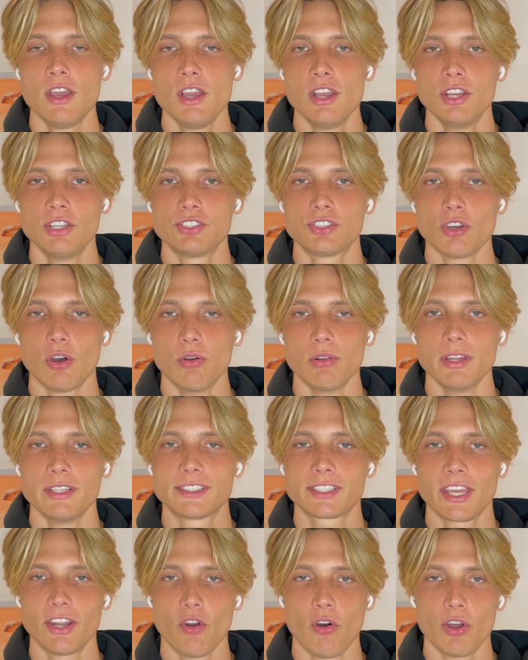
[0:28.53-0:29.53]
So let's
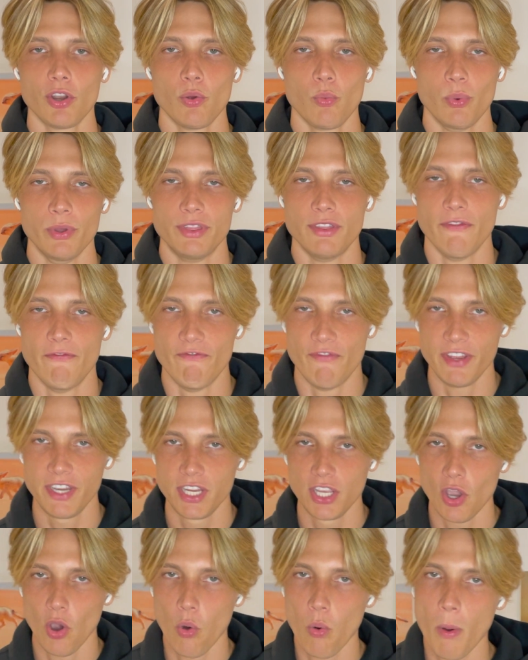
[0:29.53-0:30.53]
get on with the
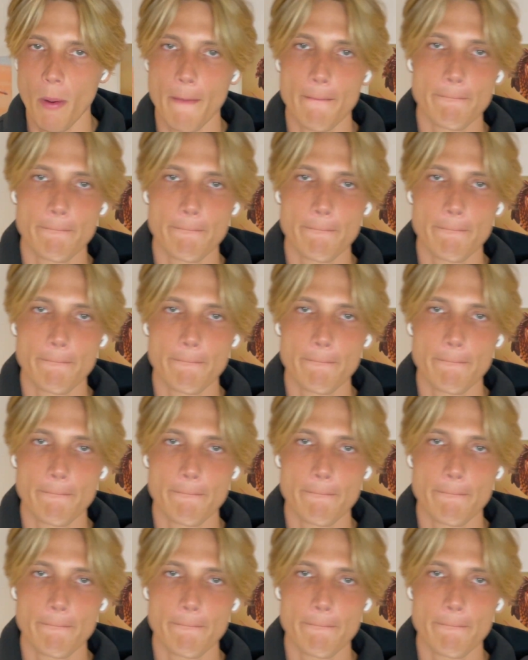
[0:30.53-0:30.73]
video.